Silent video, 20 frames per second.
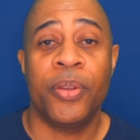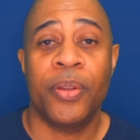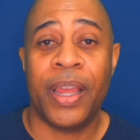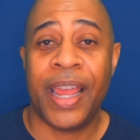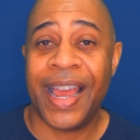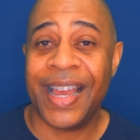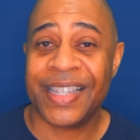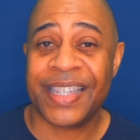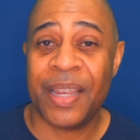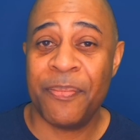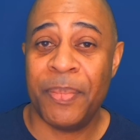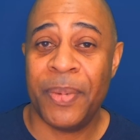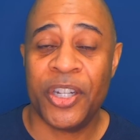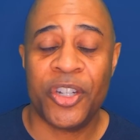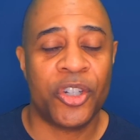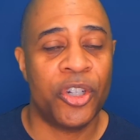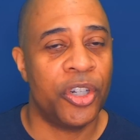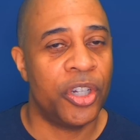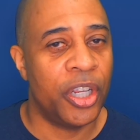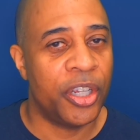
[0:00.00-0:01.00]
As I
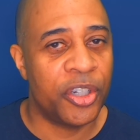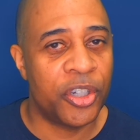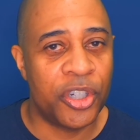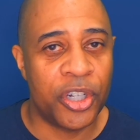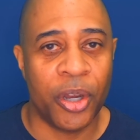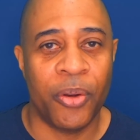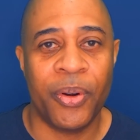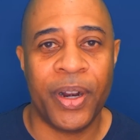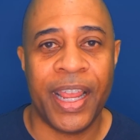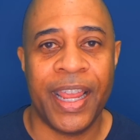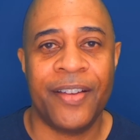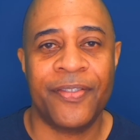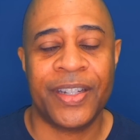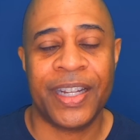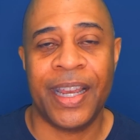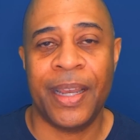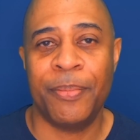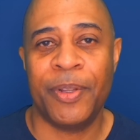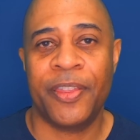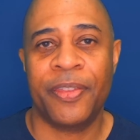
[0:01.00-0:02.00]
mentioned, you don't have
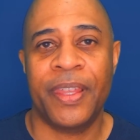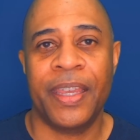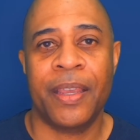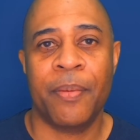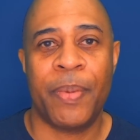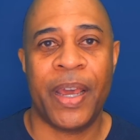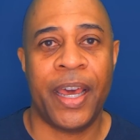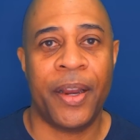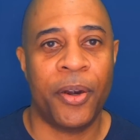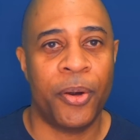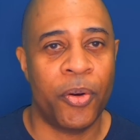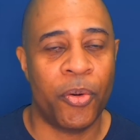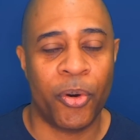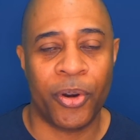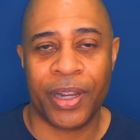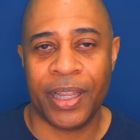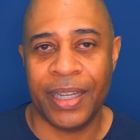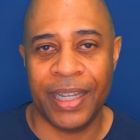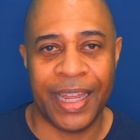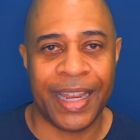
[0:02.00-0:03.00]
time to think about it or
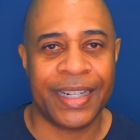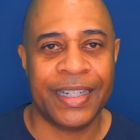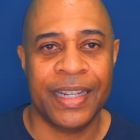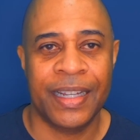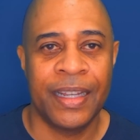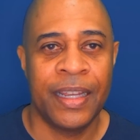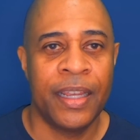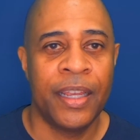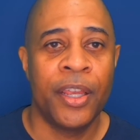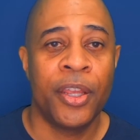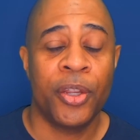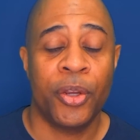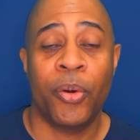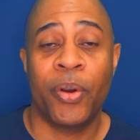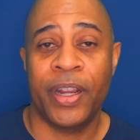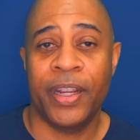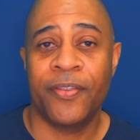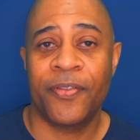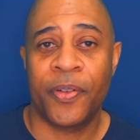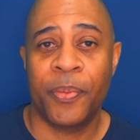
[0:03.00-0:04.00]
collect your
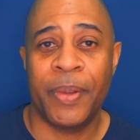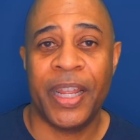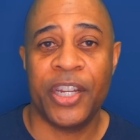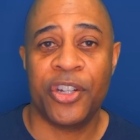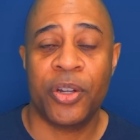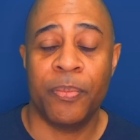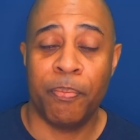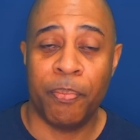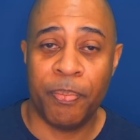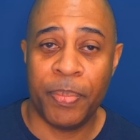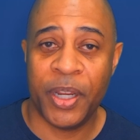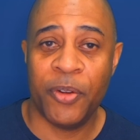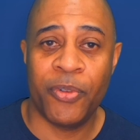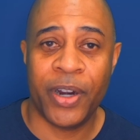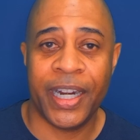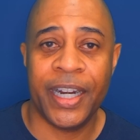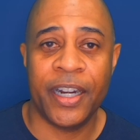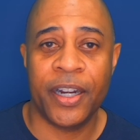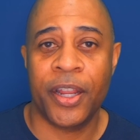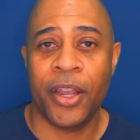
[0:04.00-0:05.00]
information. Be
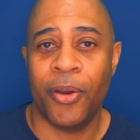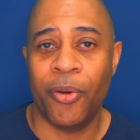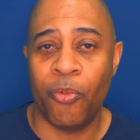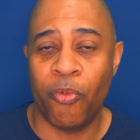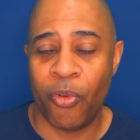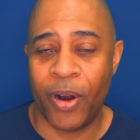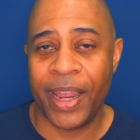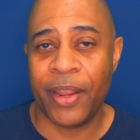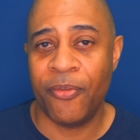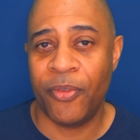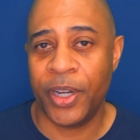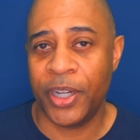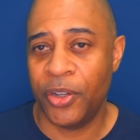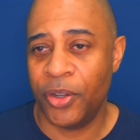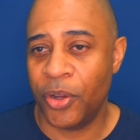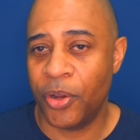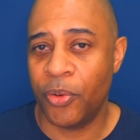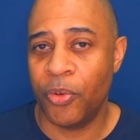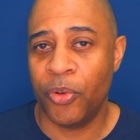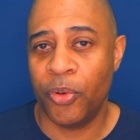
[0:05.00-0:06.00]
ready to go right when
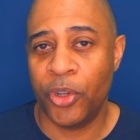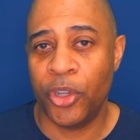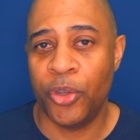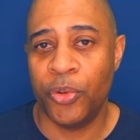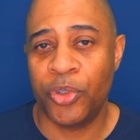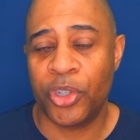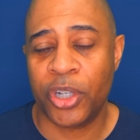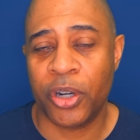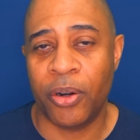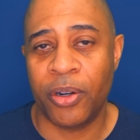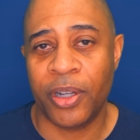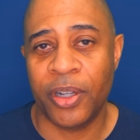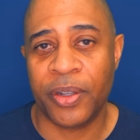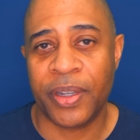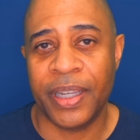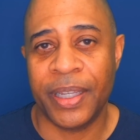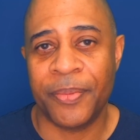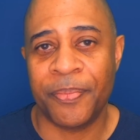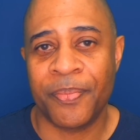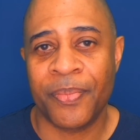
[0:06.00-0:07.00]
you start looking.